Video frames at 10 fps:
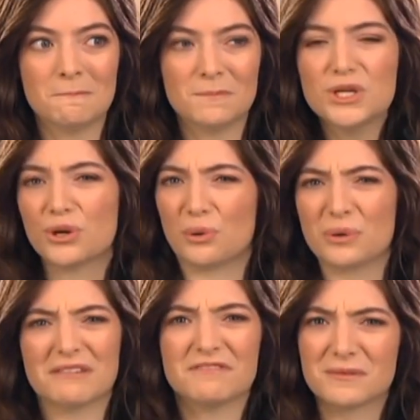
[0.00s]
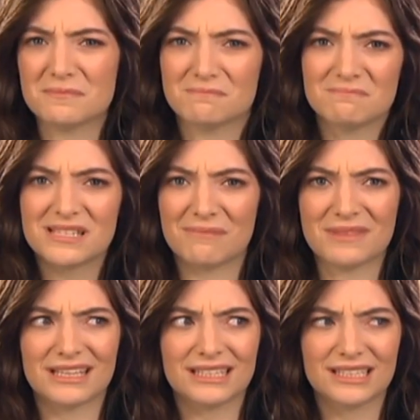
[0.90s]
you know, give them
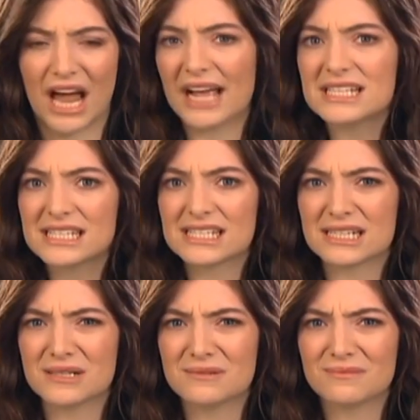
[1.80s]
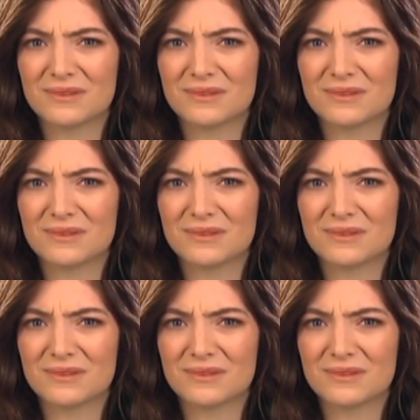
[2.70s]
something nice and